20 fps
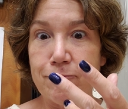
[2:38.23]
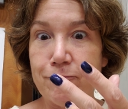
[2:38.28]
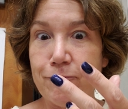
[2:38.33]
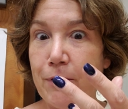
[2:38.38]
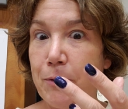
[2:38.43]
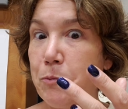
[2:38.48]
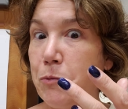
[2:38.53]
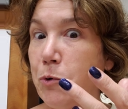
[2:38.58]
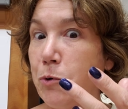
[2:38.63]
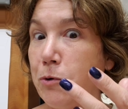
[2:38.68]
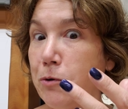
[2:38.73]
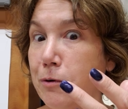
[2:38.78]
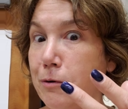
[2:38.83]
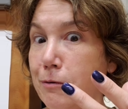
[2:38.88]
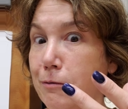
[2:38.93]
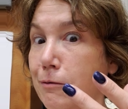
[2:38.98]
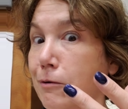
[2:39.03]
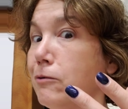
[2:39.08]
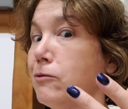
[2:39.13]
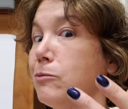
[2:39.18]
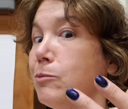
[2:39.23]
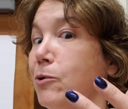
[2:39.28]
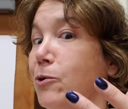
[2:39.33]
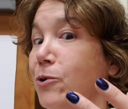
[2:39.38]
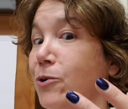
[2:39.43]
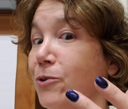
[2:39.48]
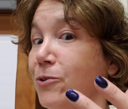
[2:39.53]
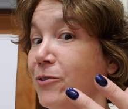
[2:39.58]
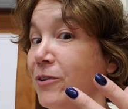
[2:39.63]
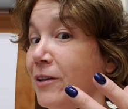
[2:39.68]
fine motor, gross
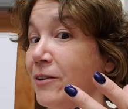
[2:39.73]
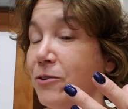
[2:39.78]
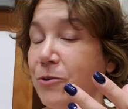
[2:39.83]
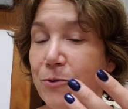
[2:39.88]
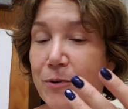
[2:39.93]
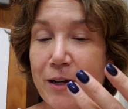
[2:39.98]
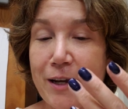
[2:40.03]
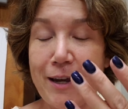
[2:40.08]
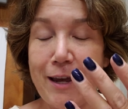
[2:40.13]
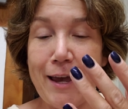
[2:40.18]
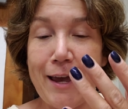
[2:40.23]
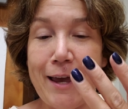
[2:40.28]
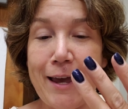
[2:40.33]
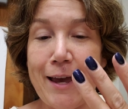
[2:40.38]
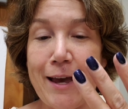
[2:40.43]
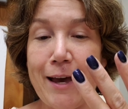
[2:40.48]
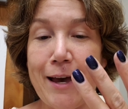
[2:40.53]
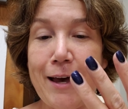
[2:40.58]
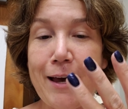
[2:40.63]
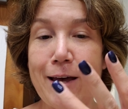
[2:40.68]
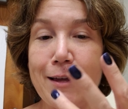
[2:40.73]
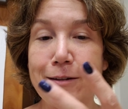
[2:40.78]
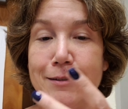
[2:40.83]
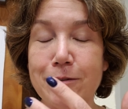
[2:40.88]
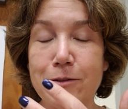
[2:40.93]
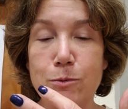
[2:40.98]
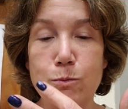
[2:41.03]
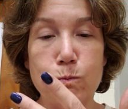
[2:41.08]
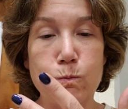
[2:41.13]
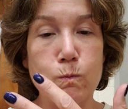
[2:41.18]
motor, sensory,
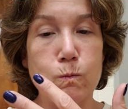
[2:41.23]
and